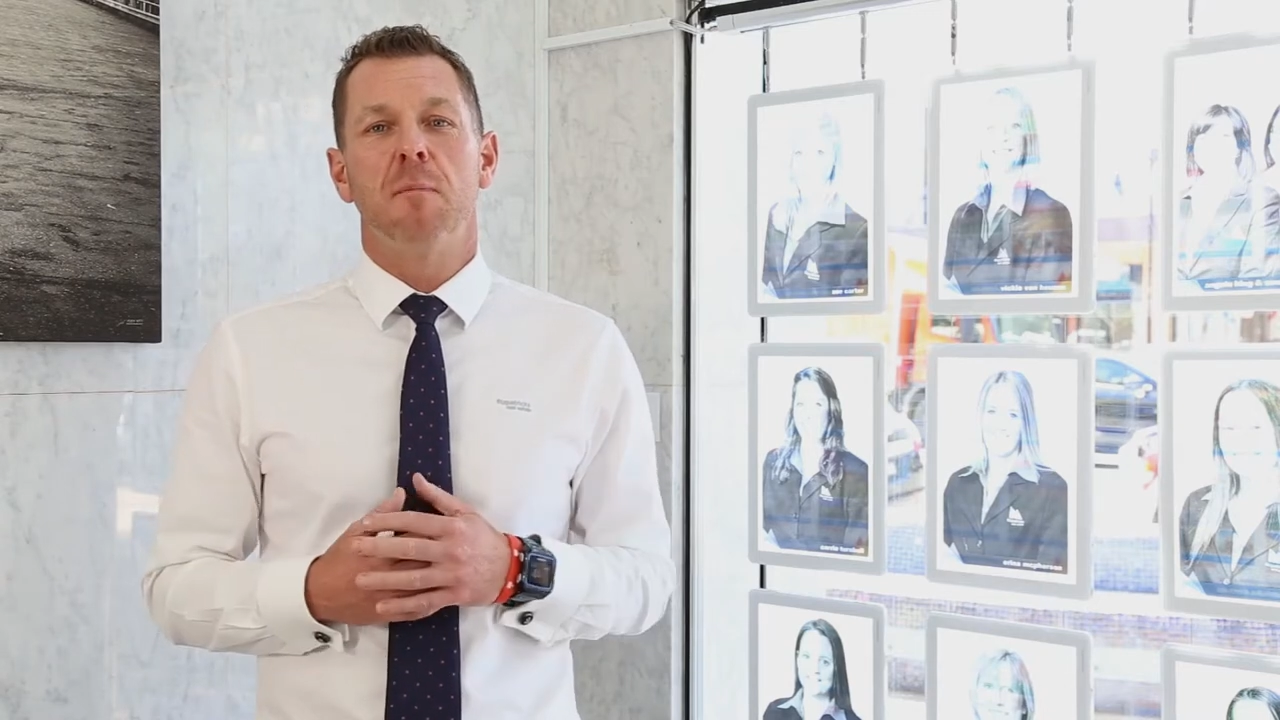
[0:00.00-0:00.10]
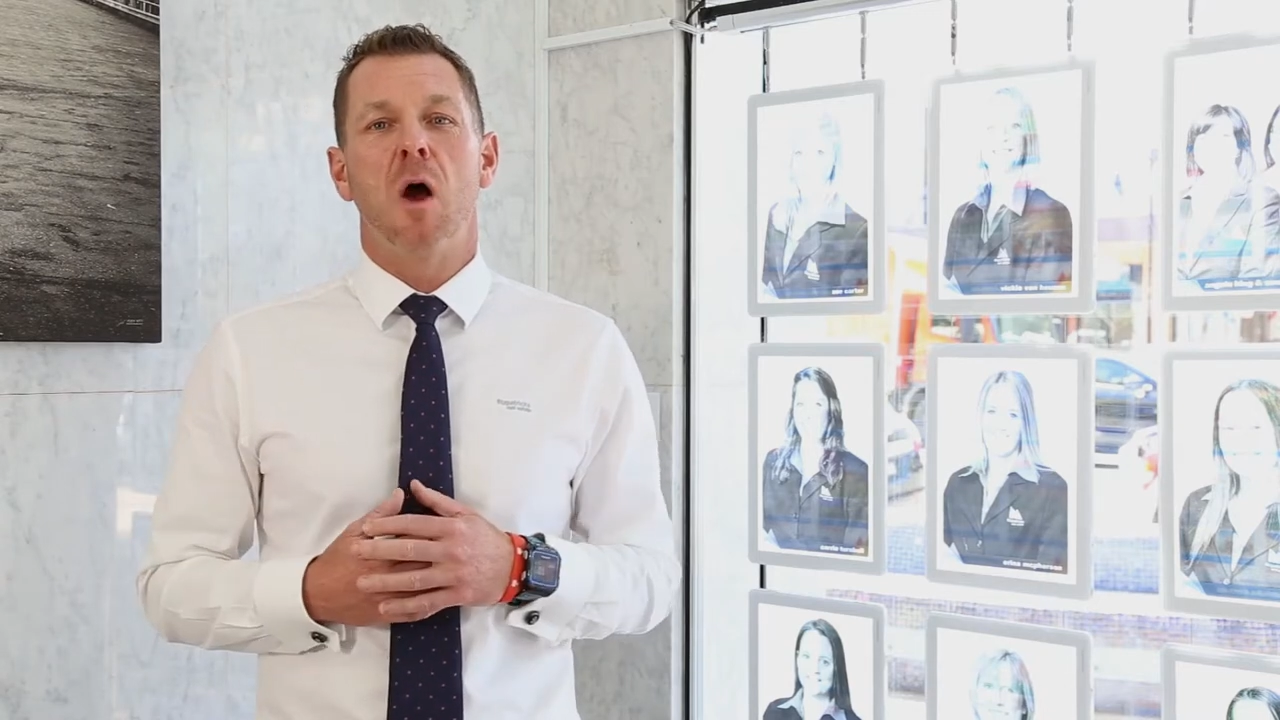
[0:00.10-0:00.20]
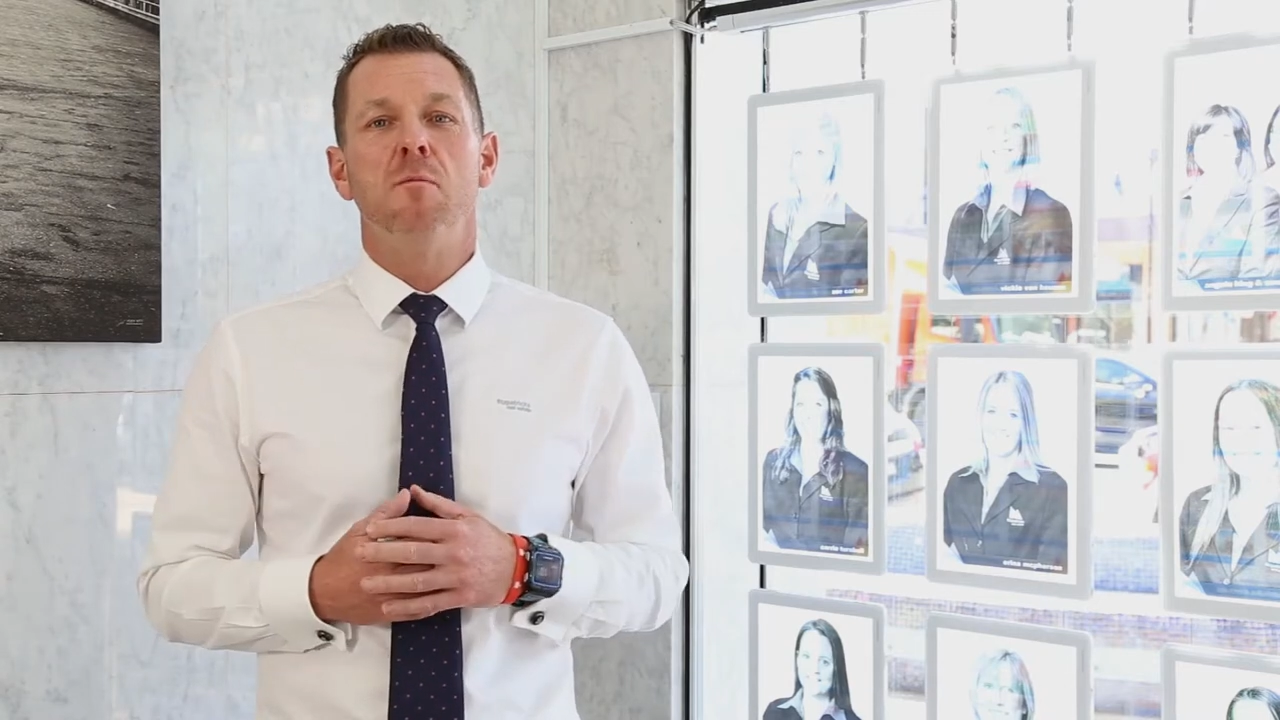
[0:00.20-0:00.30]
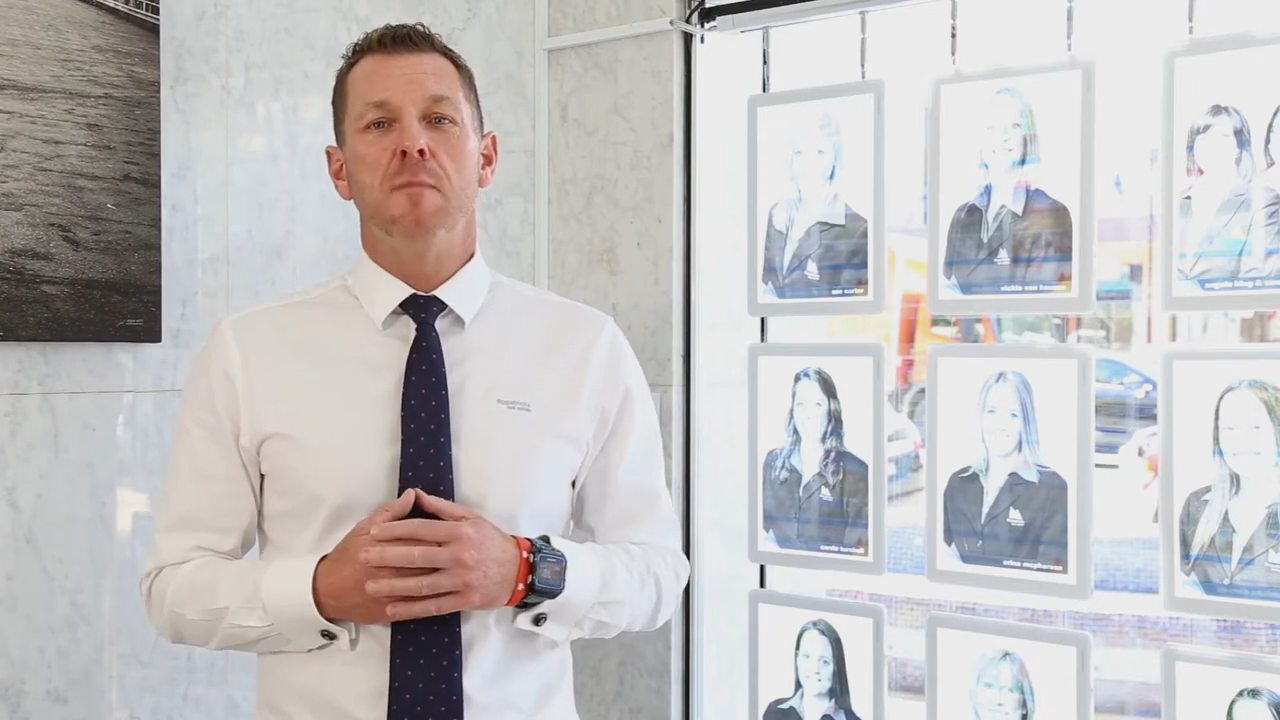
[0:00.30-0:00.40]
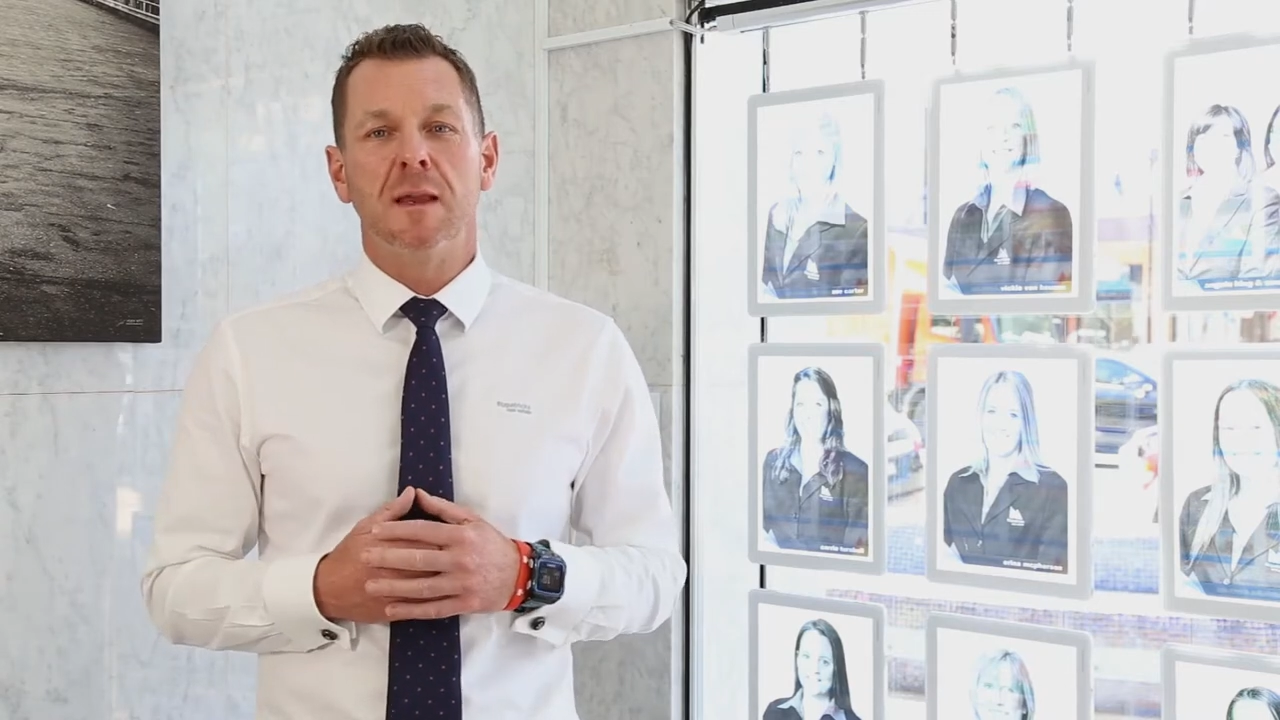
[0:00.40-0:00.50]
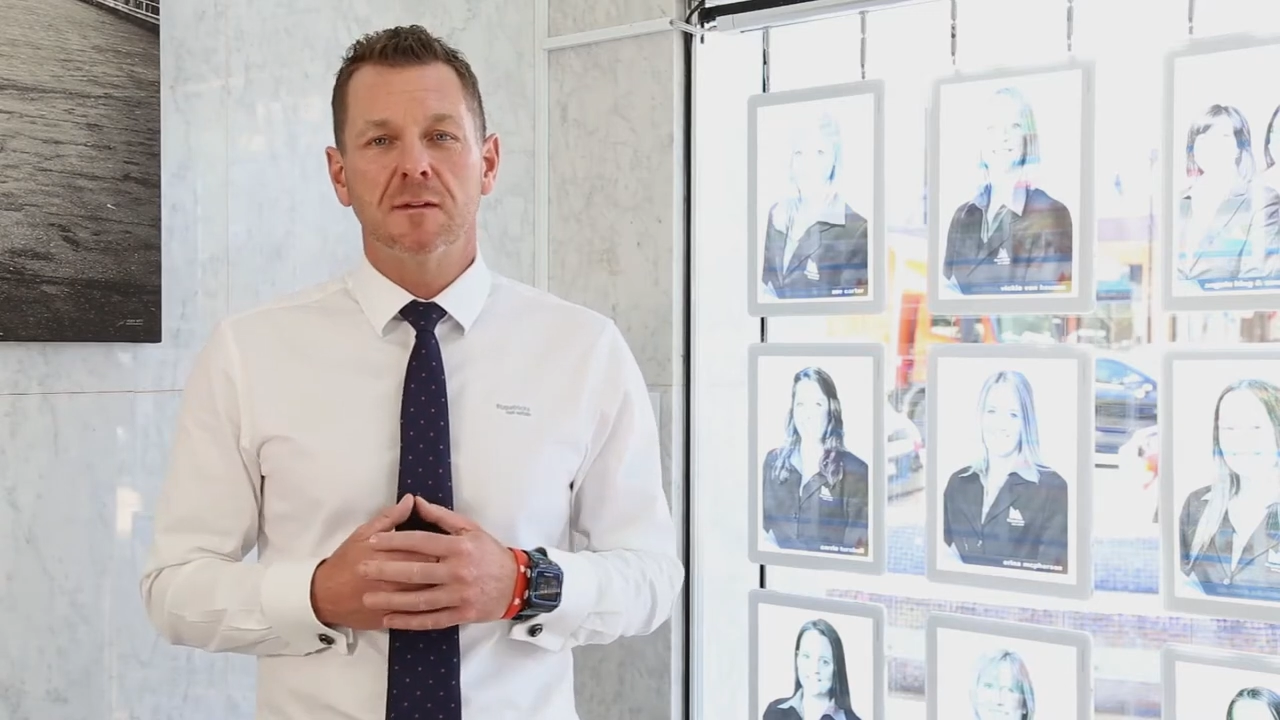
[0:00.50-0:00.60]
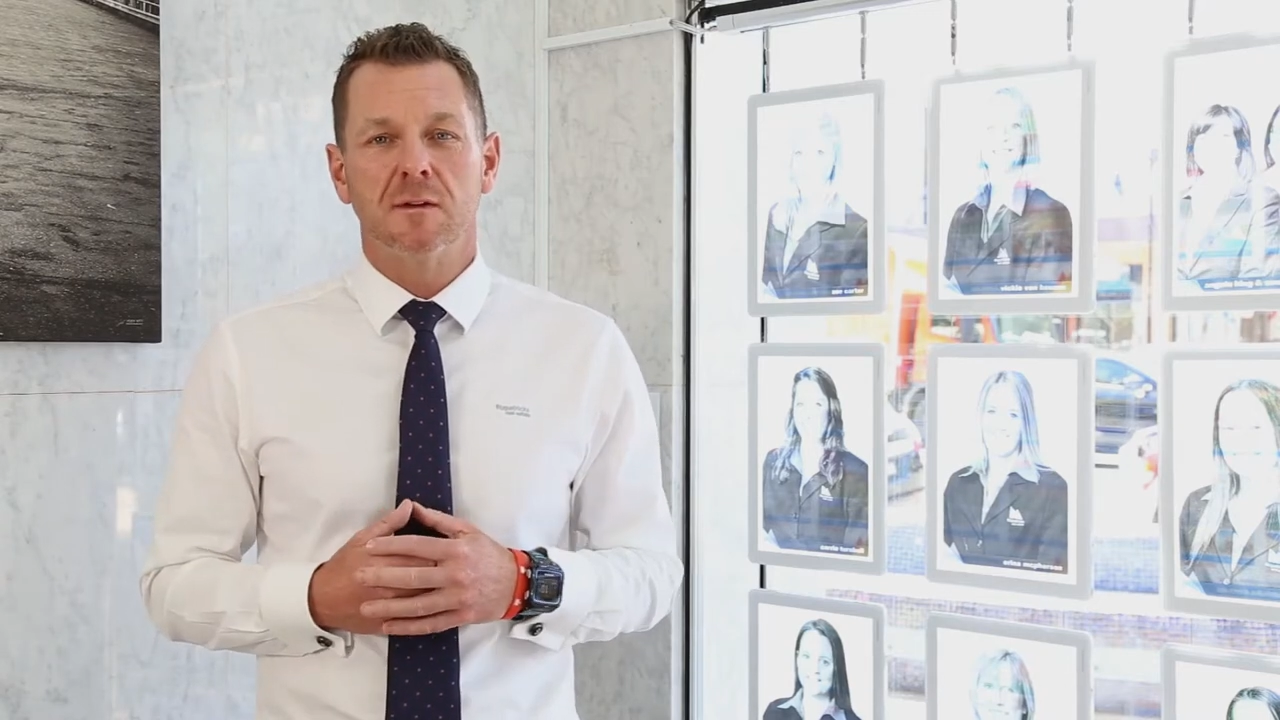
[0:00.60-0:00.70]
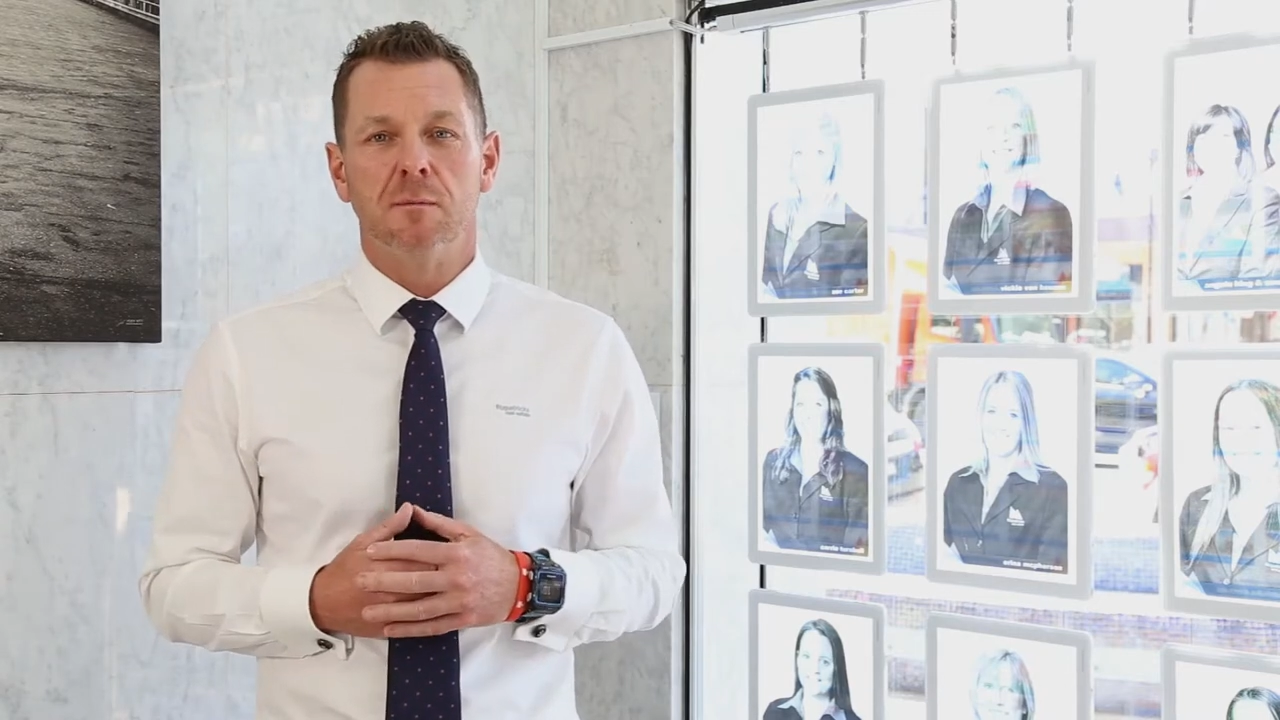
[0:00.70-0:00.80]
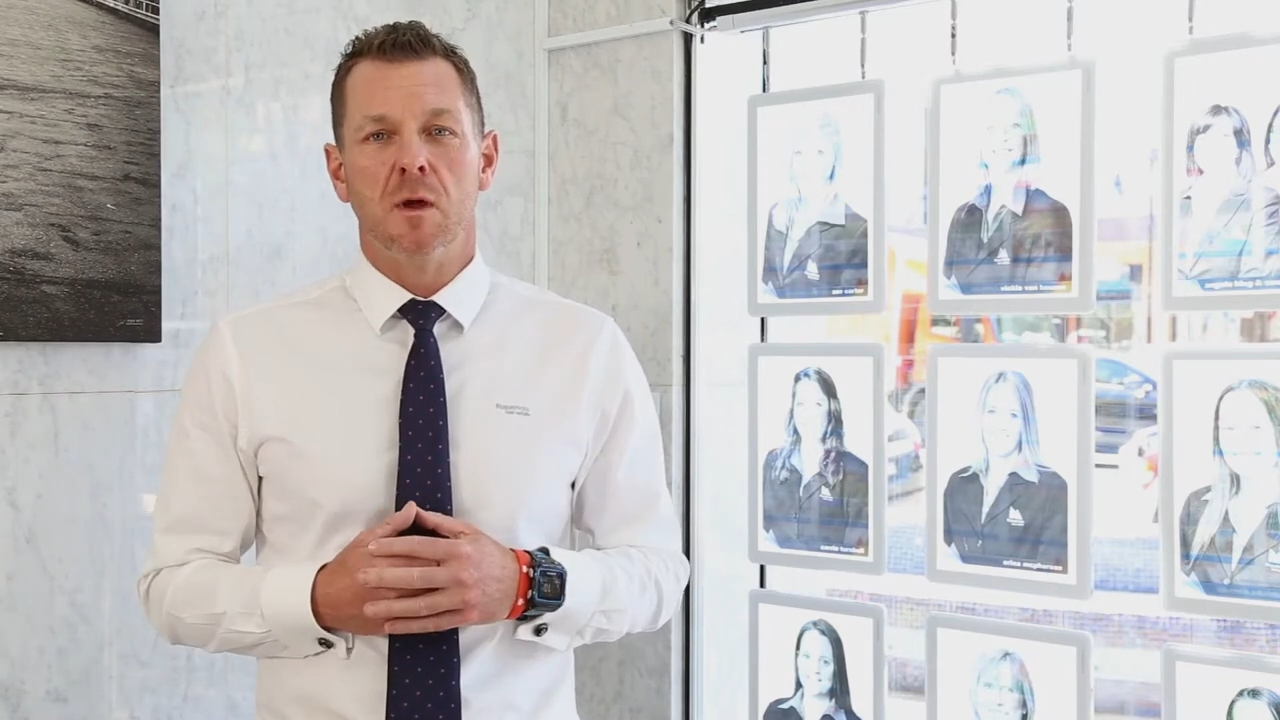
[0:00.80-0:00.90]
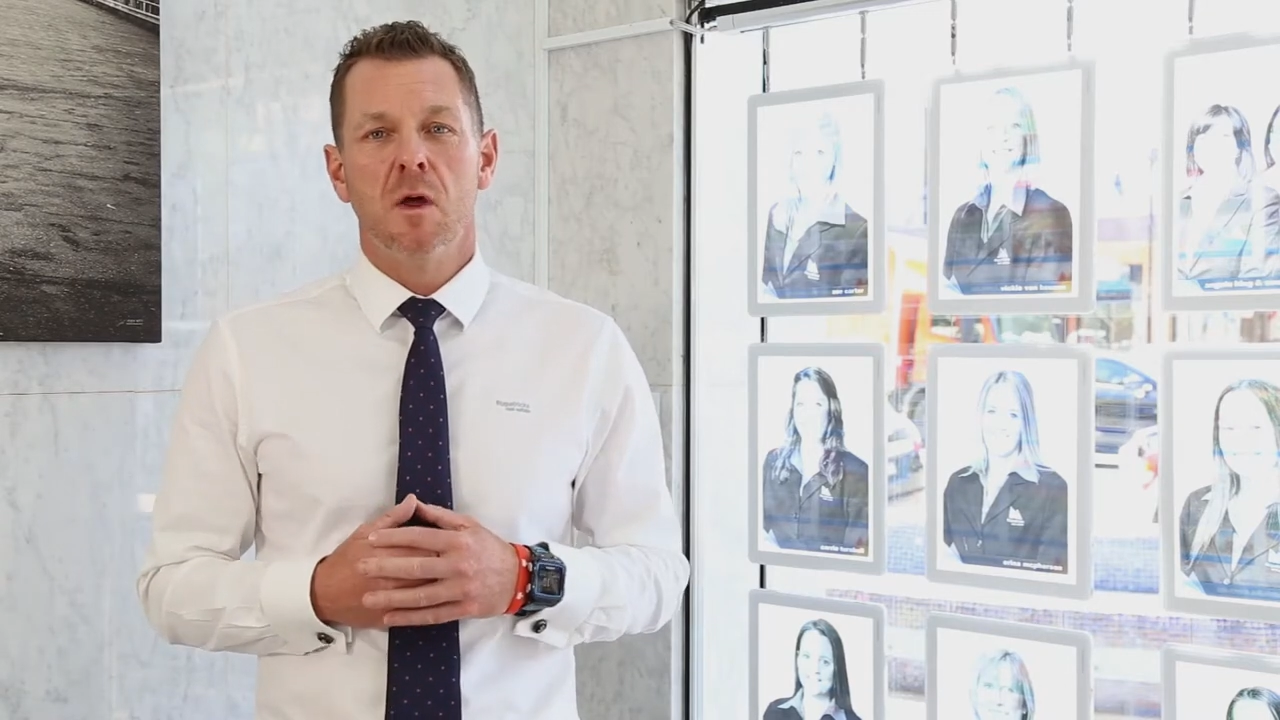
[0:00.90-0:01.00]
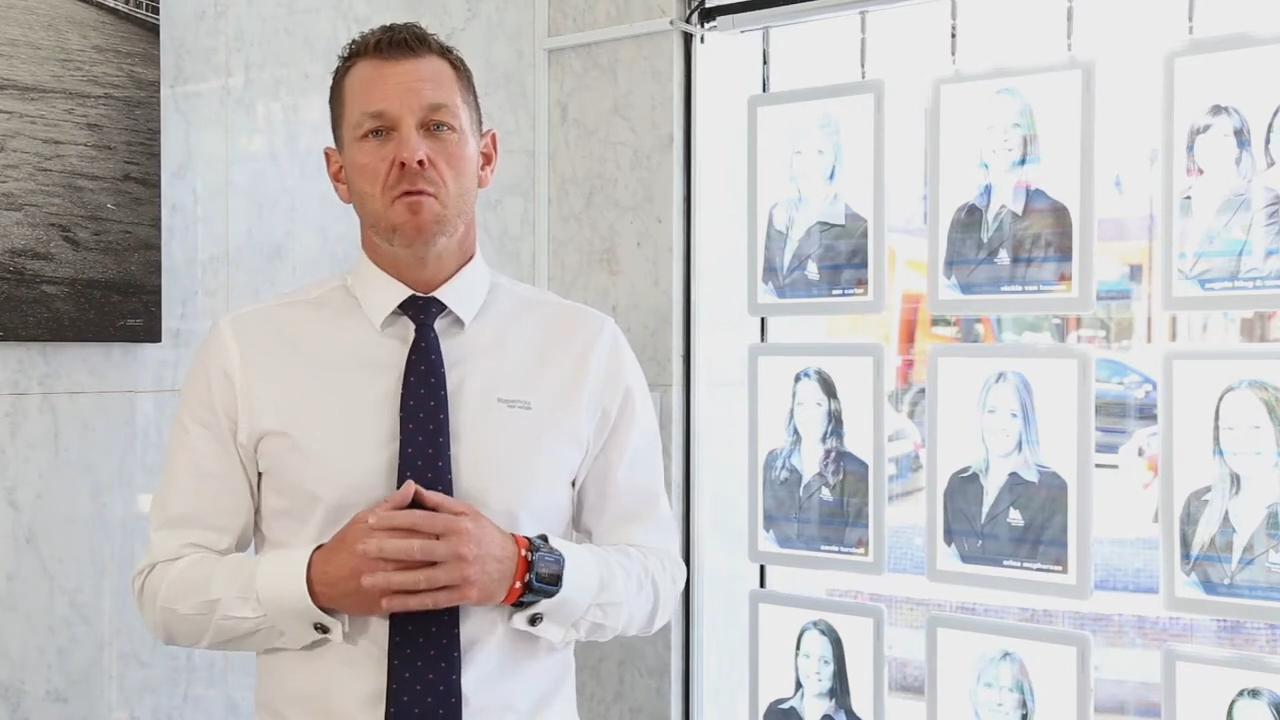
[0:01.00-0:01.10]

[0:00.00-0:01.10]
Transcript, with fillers: momentum